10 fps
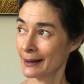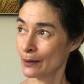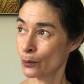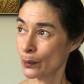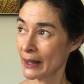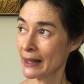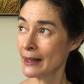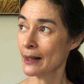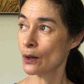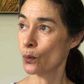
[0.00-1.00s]

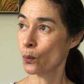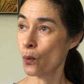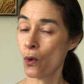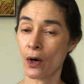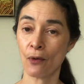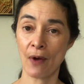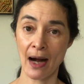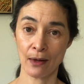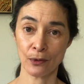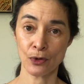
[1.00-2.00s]
we walk
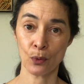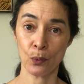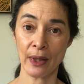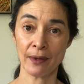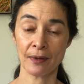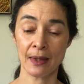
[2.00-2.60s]
around with